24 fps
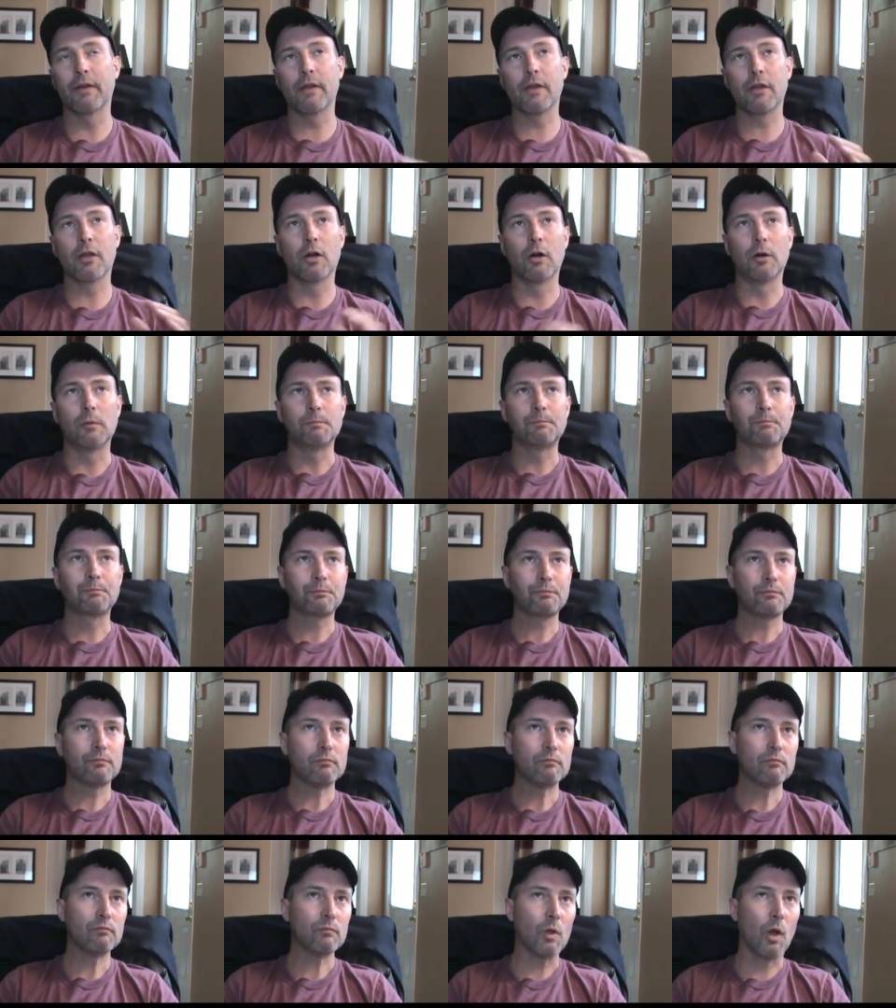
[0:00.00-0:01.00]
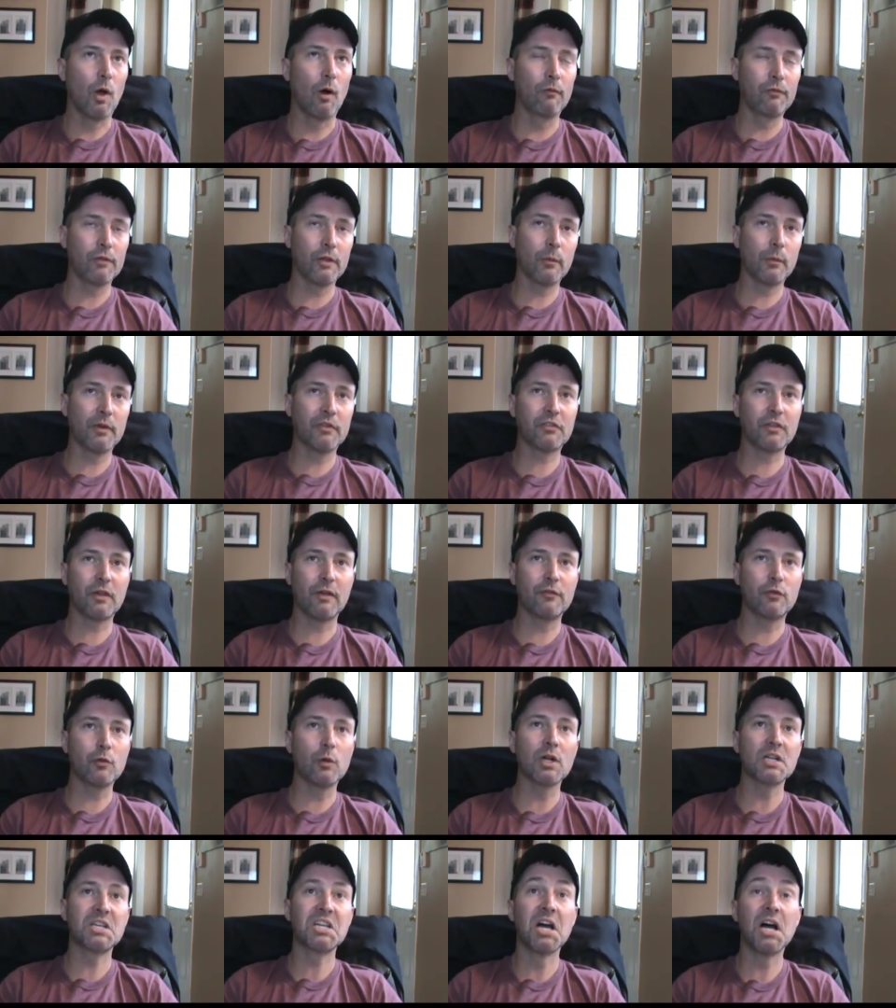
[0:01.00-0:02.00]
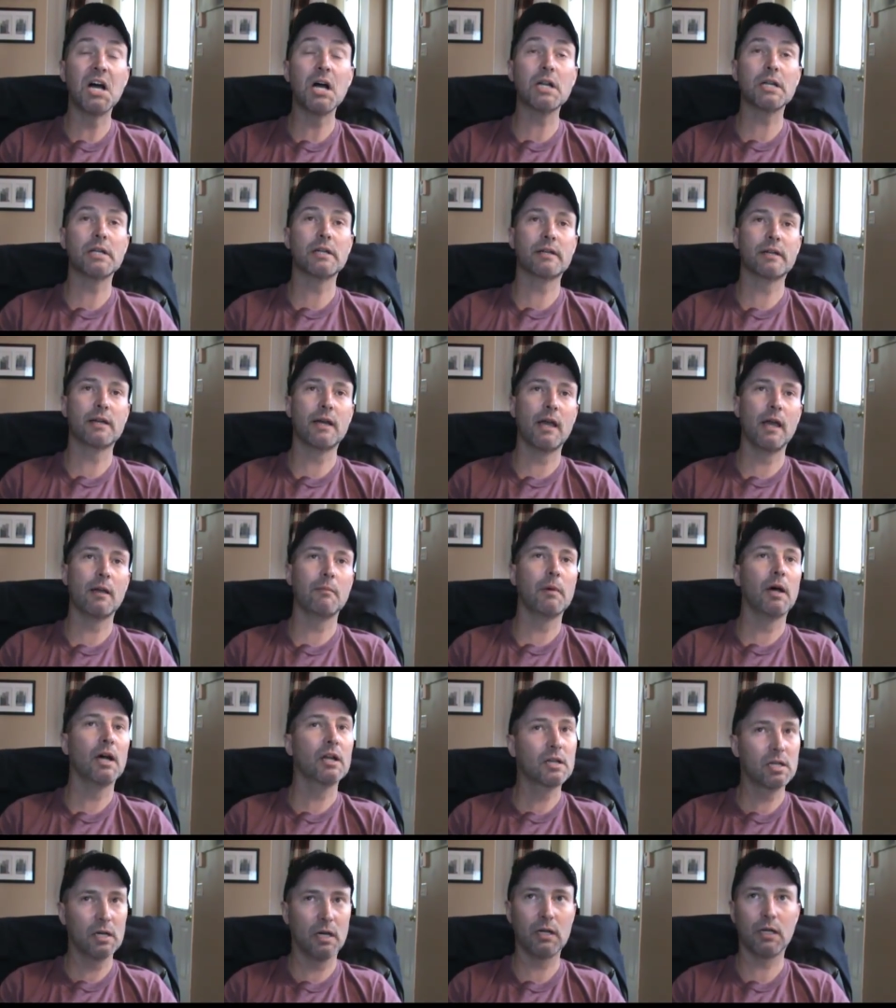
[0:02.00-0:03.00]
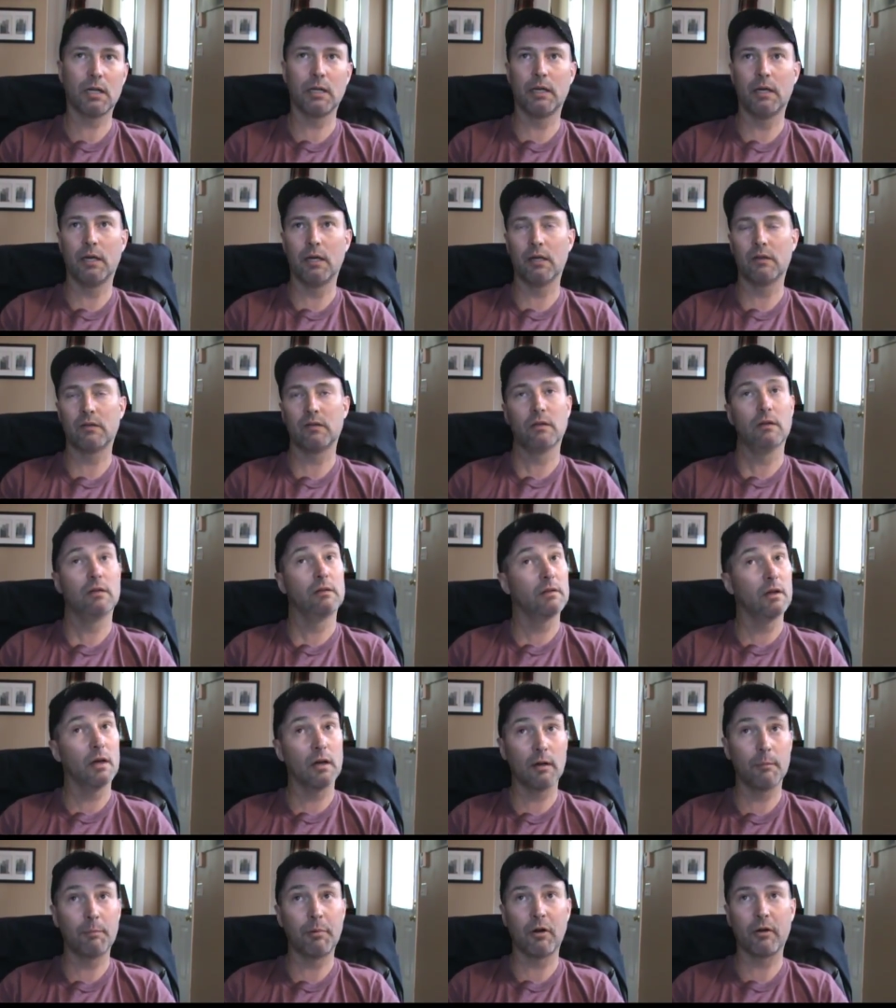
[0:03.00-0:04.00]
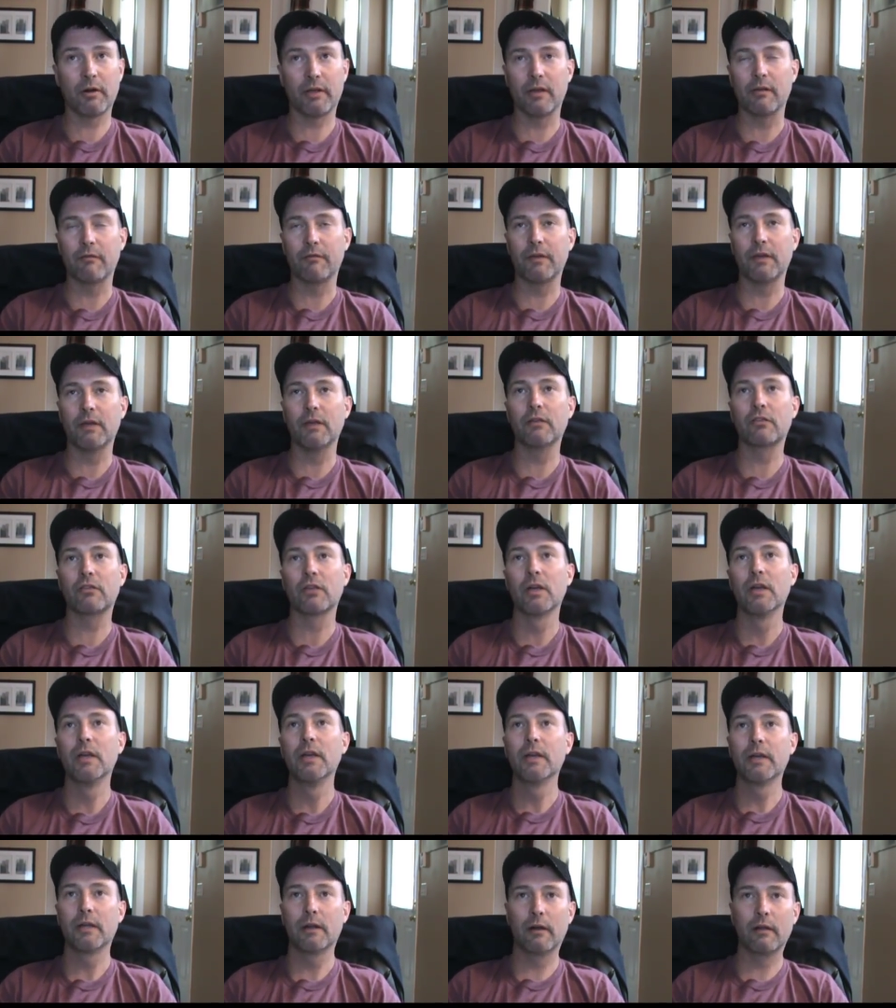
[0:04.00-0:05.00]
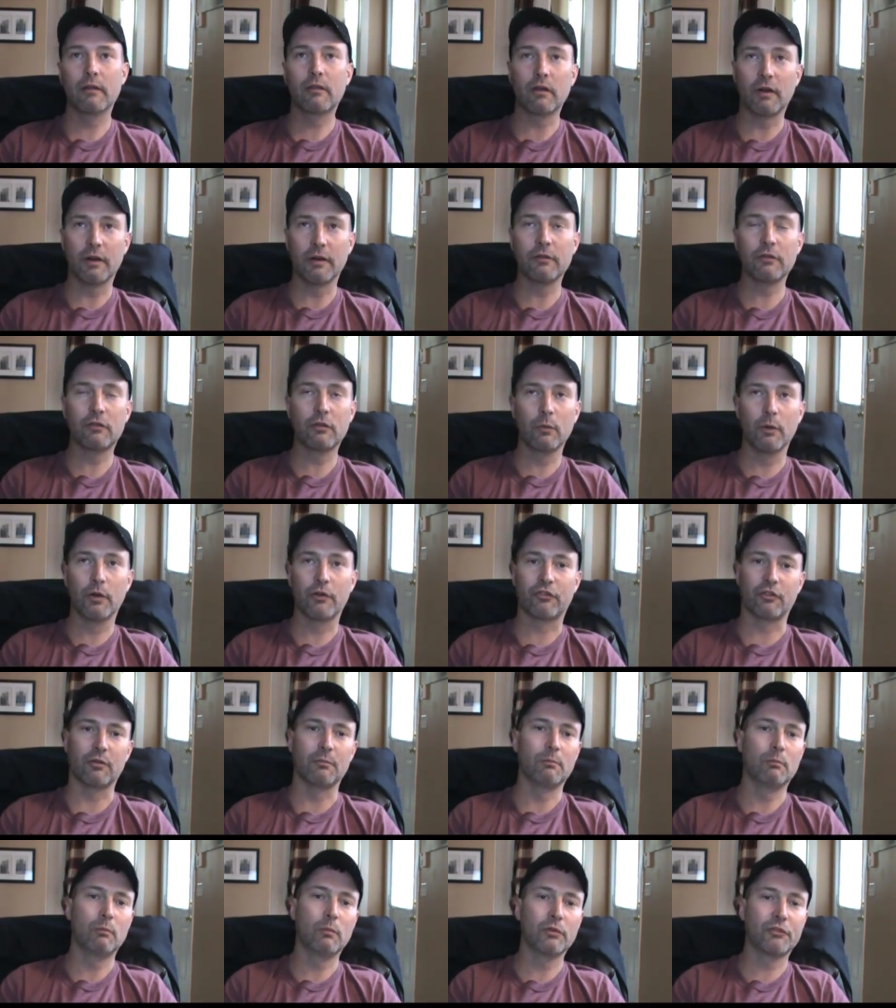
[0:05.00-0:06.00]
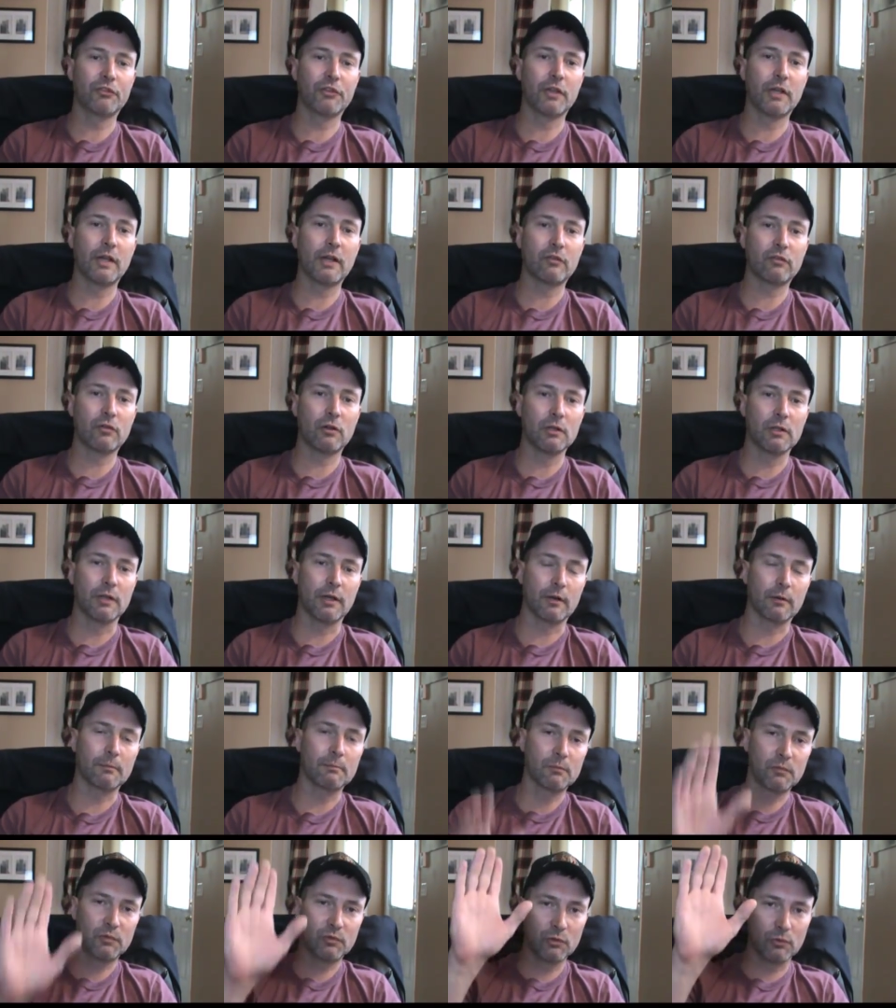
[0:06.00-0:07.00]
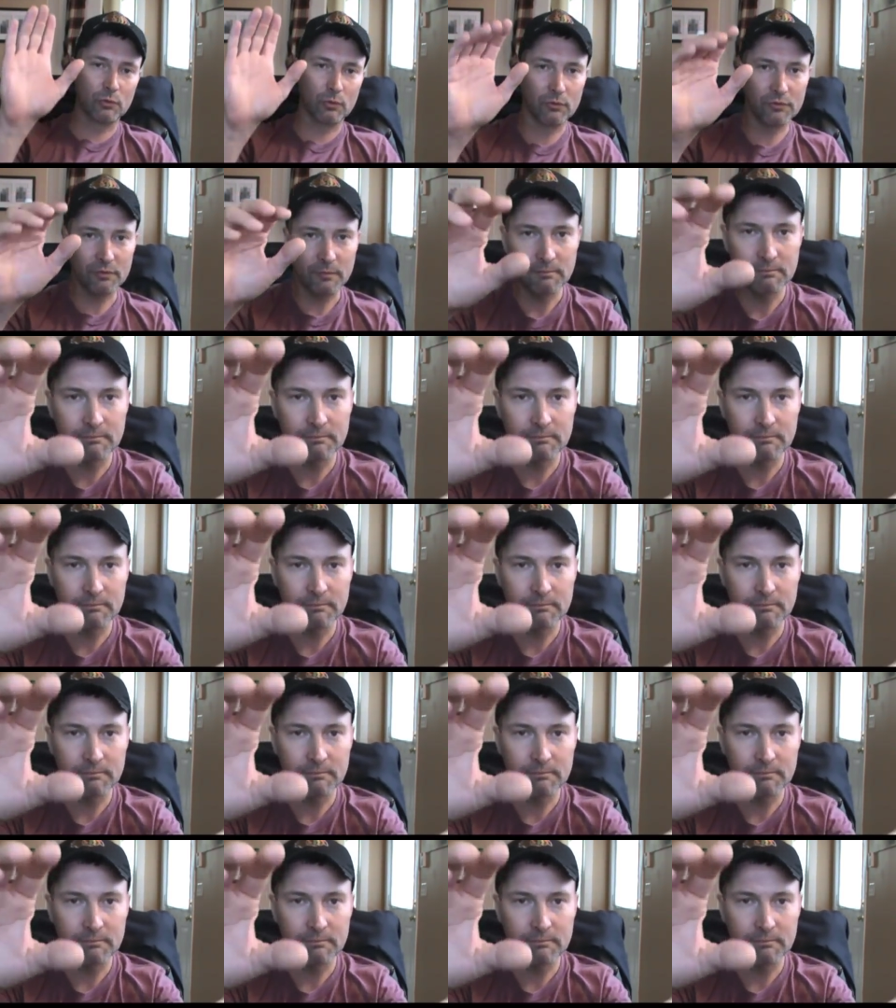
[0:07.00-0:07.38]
there you go. Hopefully we saved you a ton of time, a ton of gas, a ton of parking fees, and a ton of tuition. We'll see you guys all later. Toodles.